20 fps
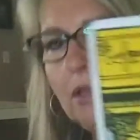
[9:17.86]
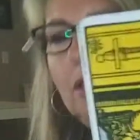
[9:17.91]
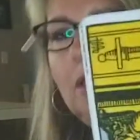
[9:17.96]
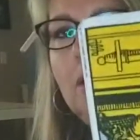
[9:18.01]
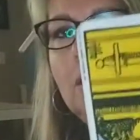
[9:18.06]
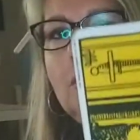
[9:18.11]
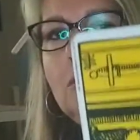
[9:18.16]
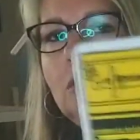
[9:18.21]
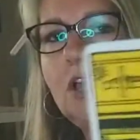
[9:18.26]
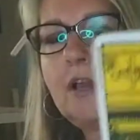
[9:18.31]

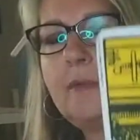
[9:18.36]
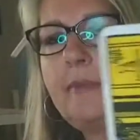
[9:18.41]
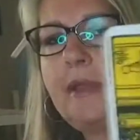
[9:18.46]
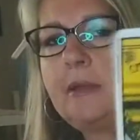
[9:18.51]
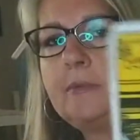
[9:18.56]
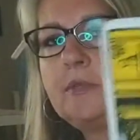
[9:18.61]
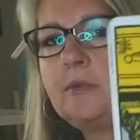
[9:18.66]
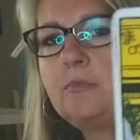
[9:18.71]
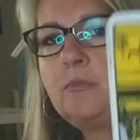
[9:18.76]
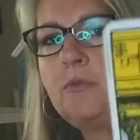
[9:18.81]
you're going to be
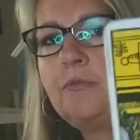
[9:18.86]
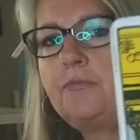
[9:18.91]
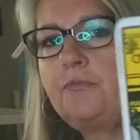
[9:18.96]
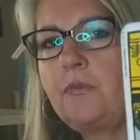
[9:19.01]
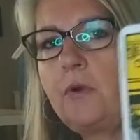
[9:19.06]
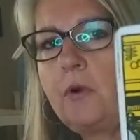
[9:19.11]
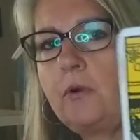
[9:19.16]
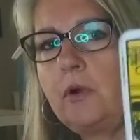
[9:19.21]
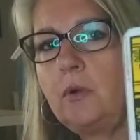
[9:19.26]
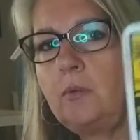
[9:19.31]
able to move
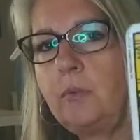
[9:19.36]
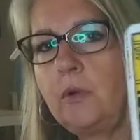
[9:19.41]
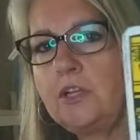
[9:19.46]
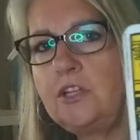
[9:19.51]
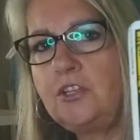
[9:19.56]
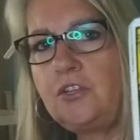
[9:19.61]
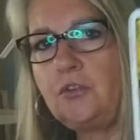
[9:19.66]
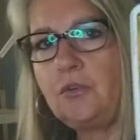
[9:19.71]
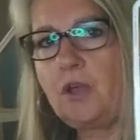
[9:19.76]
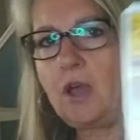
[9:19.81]
forward
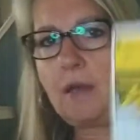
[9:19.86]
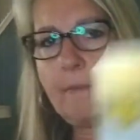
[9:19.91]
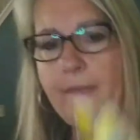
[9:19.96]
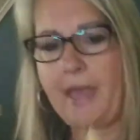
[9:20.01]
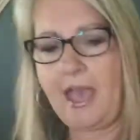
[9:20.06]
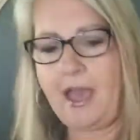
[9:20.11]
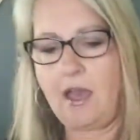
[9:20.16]
once you come